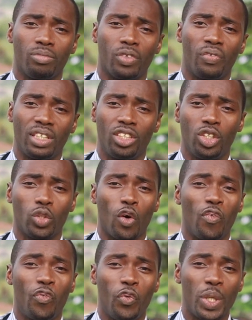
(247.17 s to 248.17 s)
residue
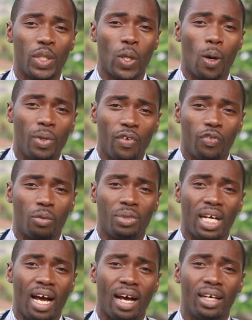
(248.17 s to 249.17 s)
or fluid coming from
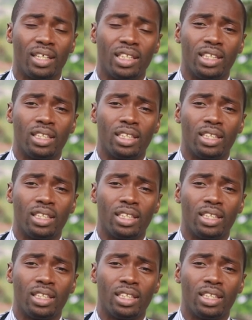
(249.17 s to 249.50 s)
their